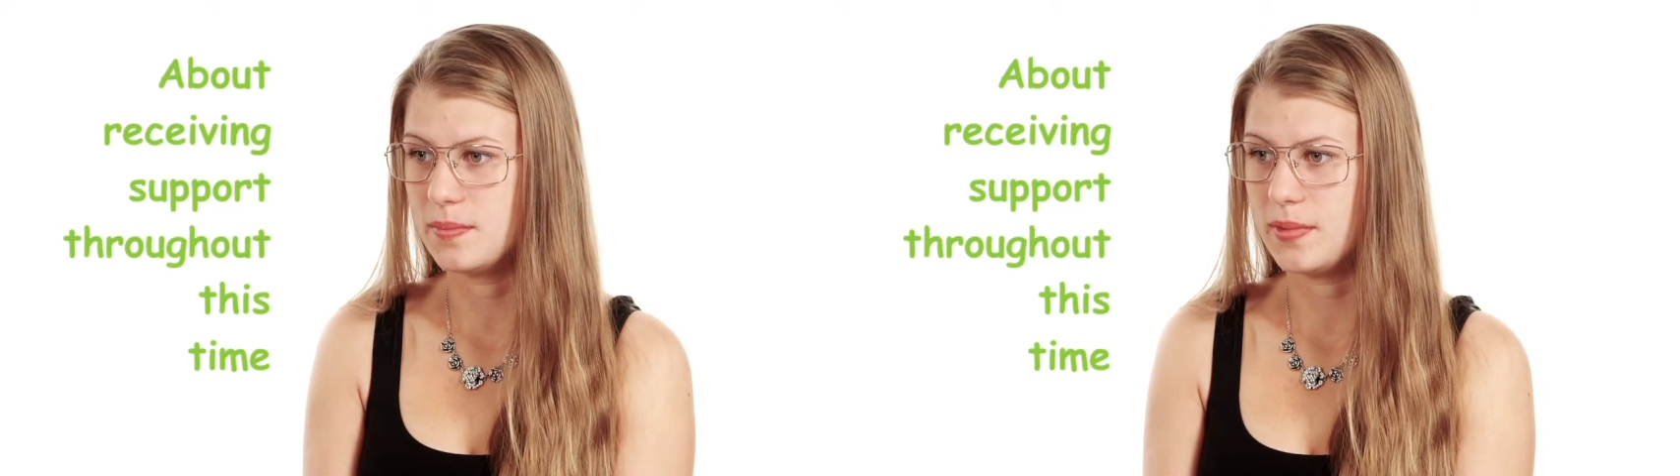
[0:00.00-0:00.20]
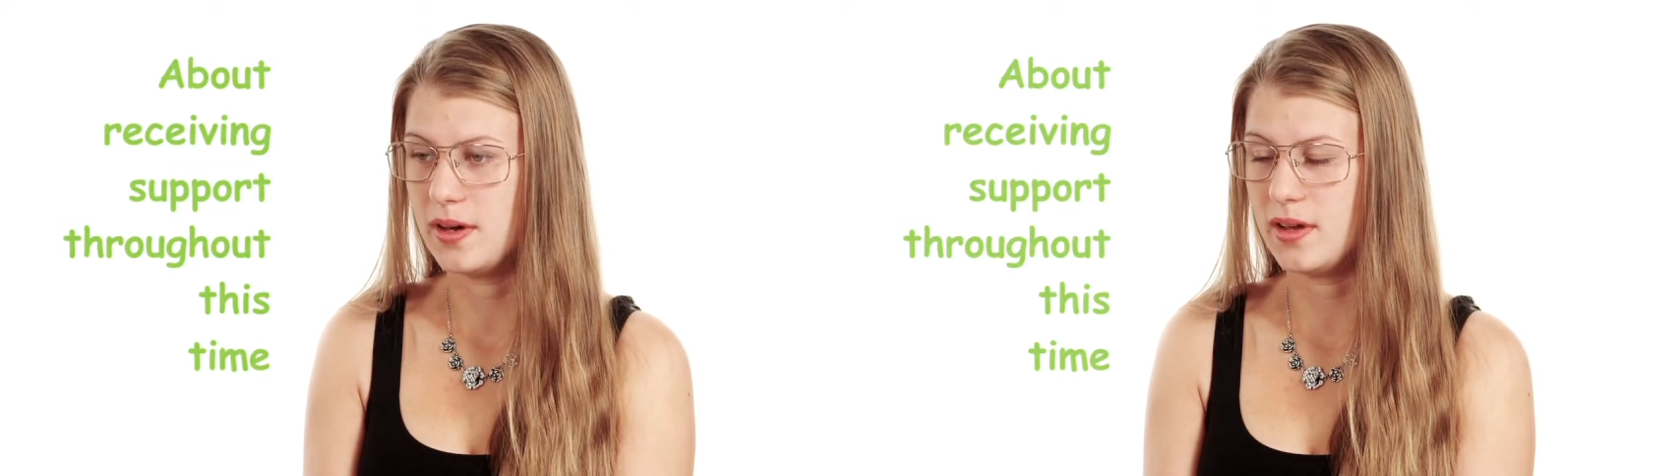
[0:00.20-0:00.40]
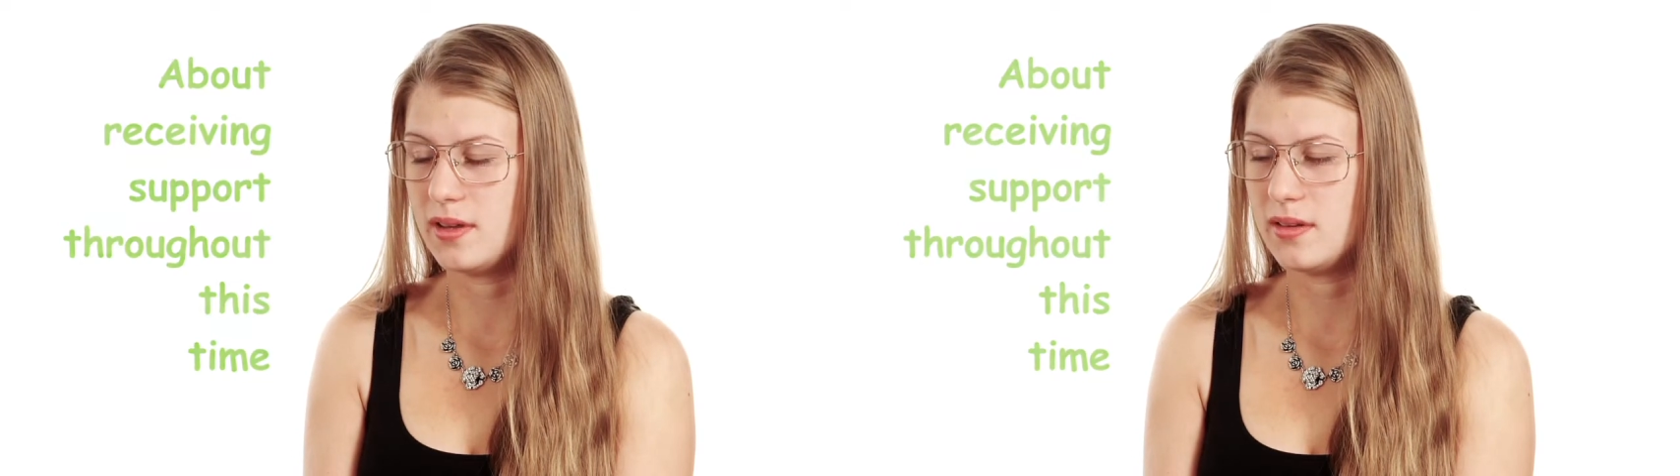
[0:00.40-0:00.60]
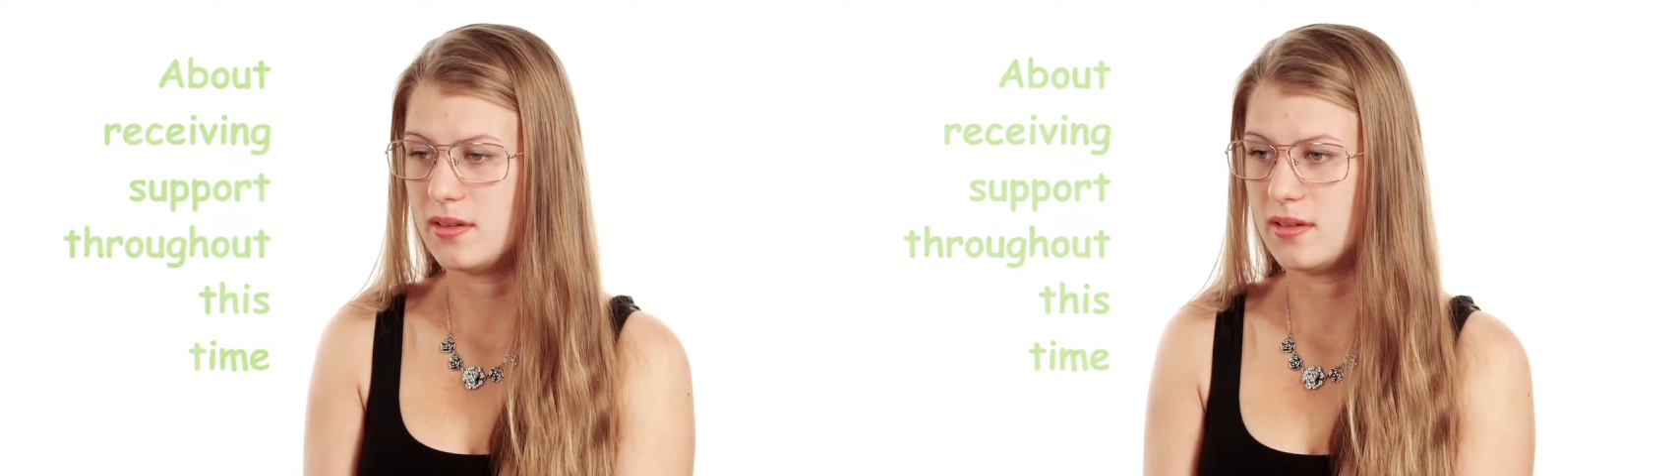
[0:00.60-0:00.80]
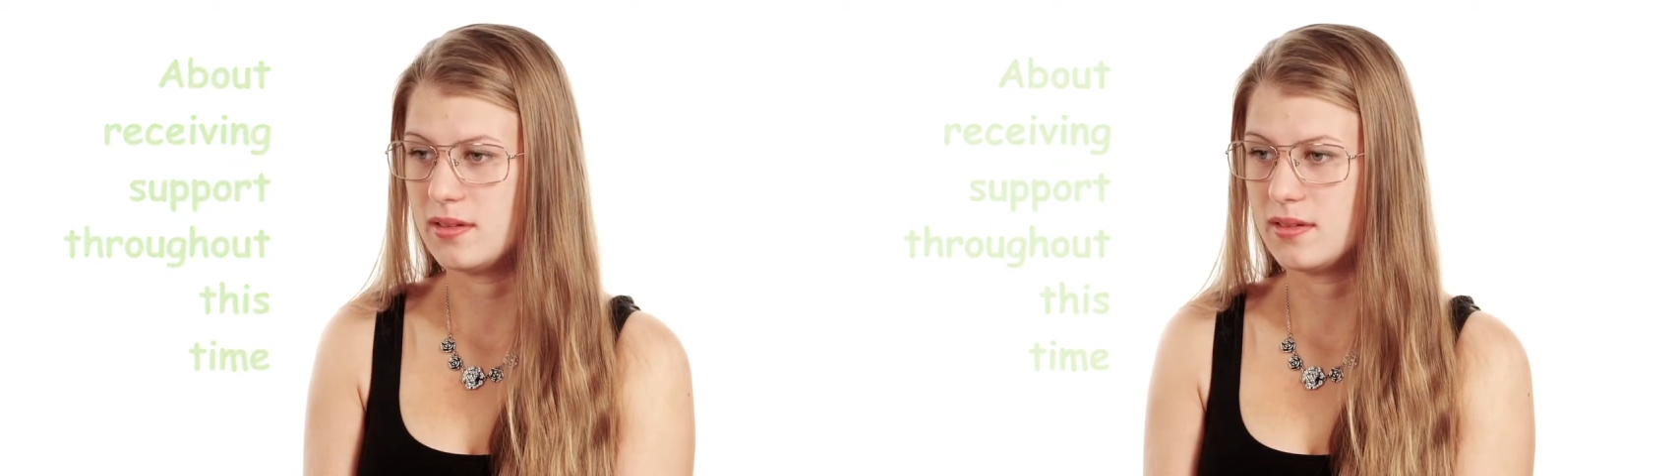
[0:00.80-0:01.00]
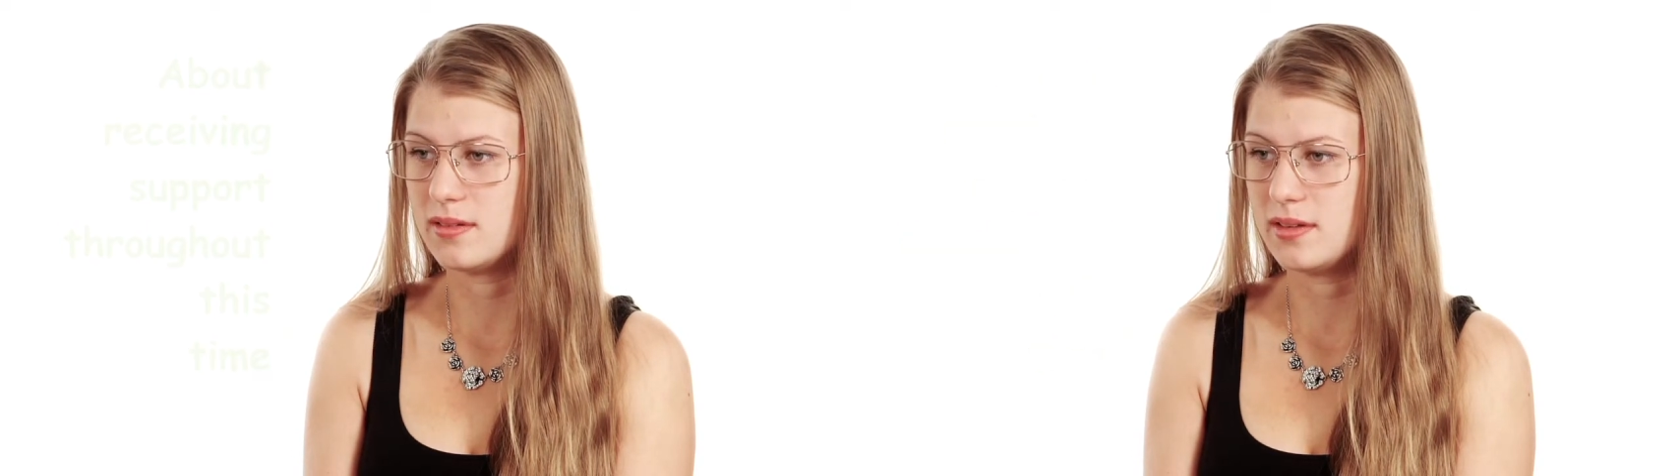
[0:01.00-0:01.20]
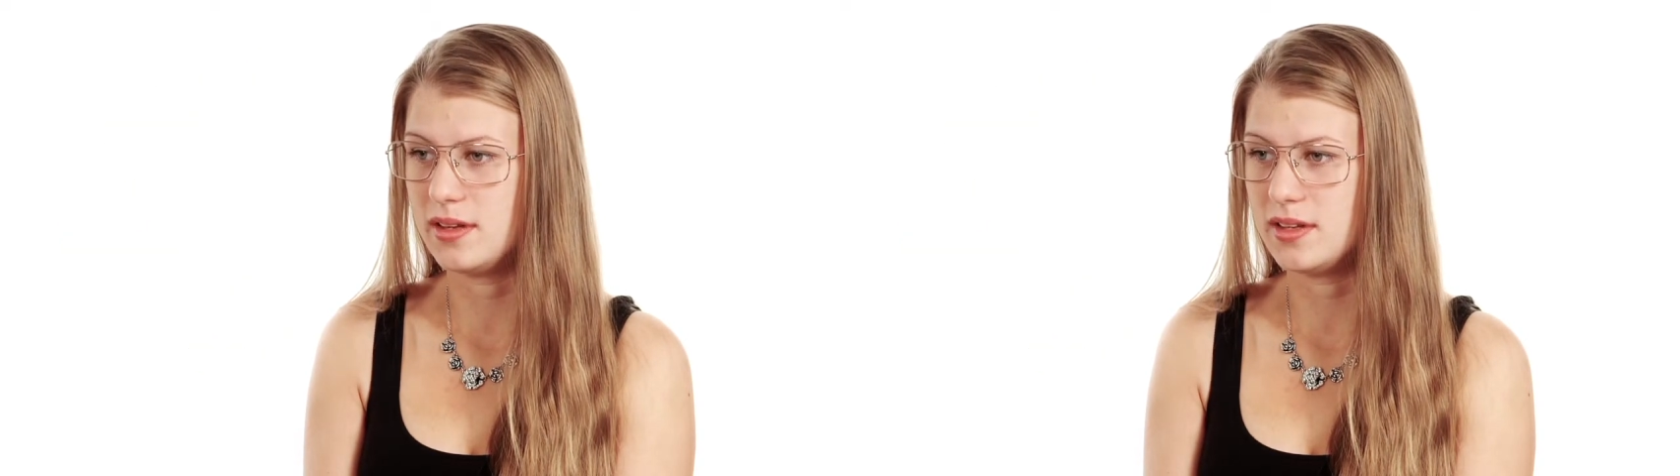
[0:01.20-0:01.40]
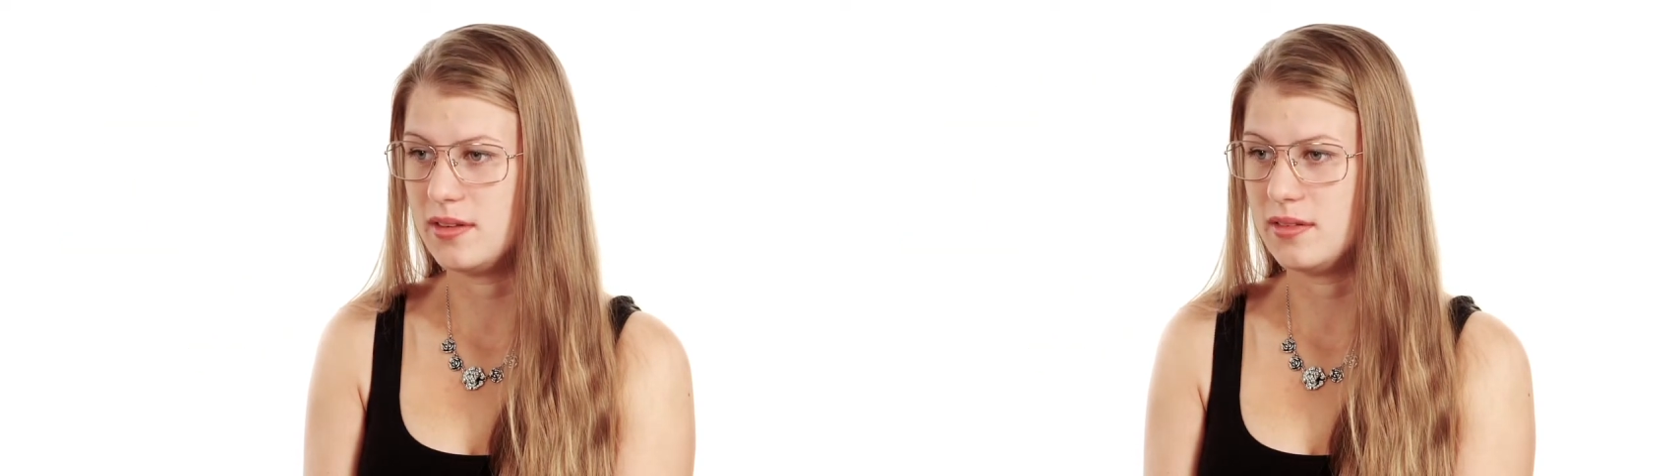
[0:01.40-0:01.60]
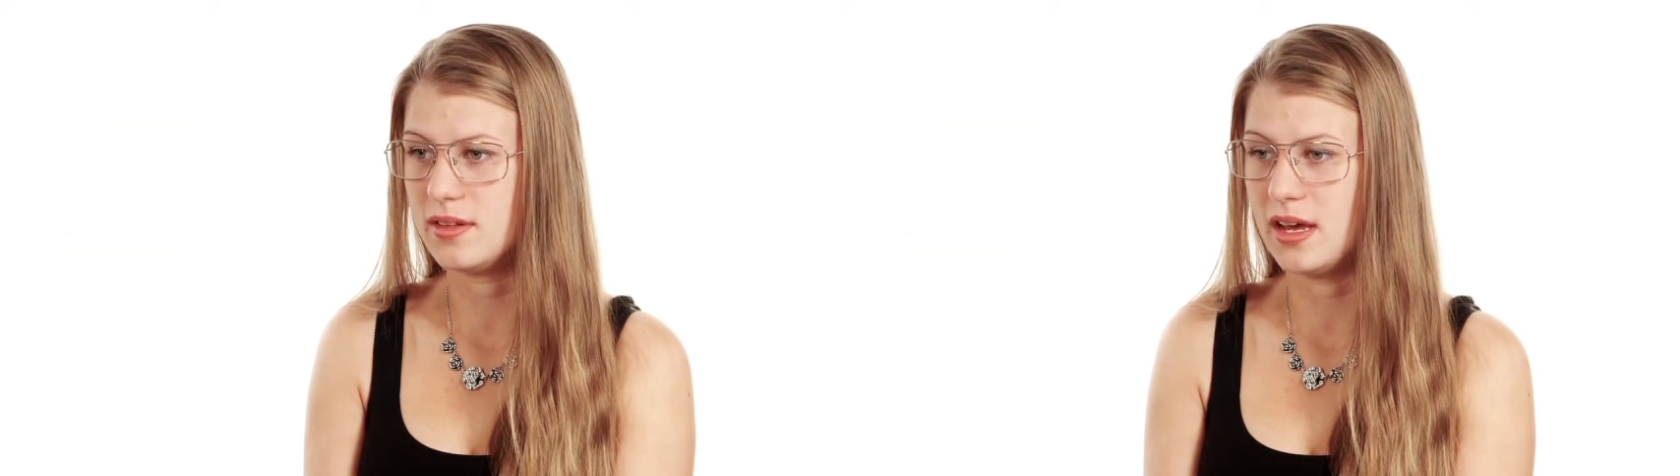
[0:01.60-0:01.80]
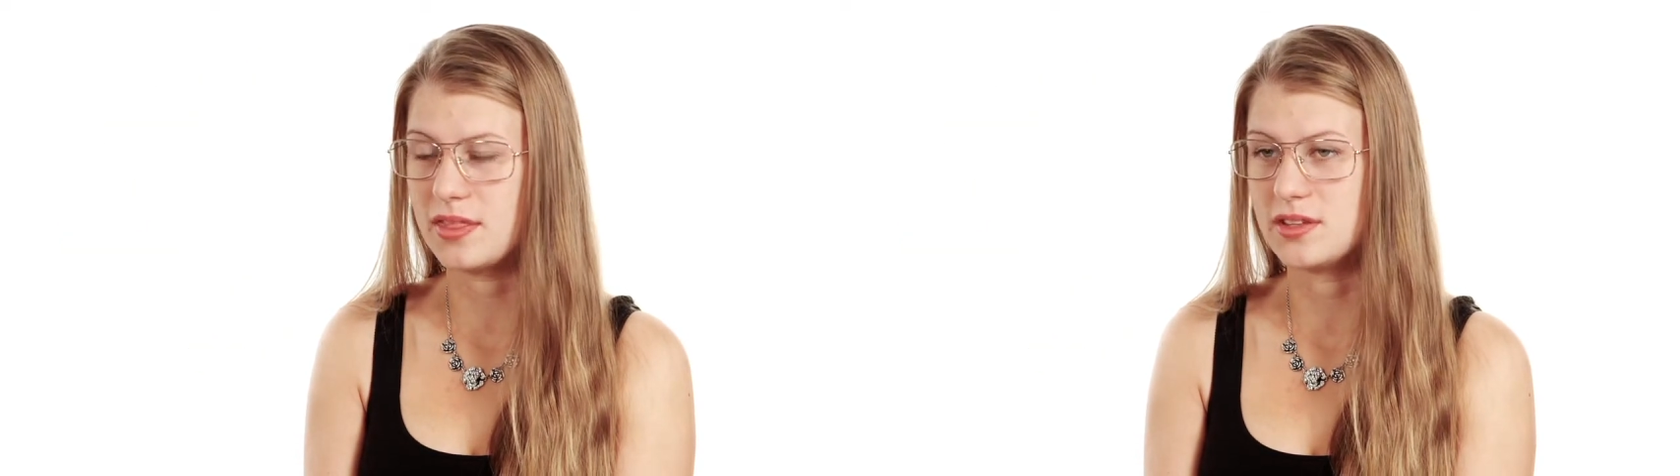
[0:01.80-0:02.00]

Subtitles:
but it didn't at